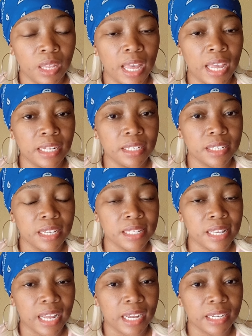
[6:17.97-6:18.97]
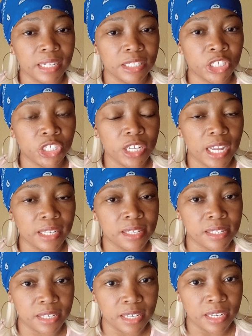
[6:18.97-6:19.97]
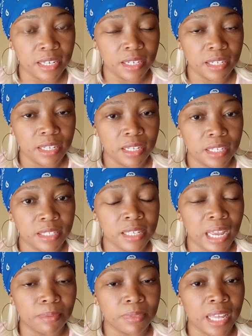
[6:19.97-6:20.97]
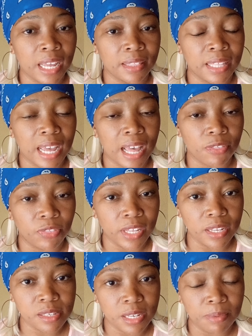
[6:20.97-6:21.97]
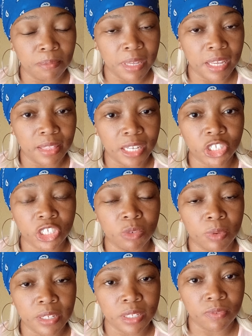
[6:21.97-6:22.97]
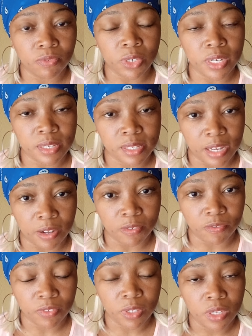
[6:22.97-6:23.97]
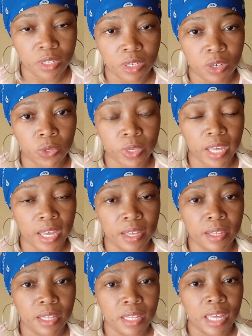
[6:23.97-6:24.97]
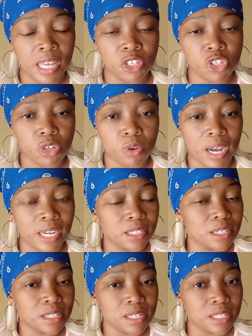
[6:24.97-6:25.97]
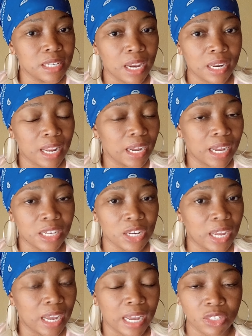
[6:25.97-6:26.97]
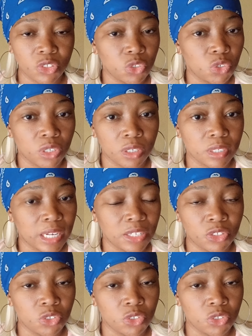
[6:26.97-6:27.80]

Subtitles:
And it's like she had seen some, there are things in me that she wanted for herself, okay? And so I just decided, like, I do not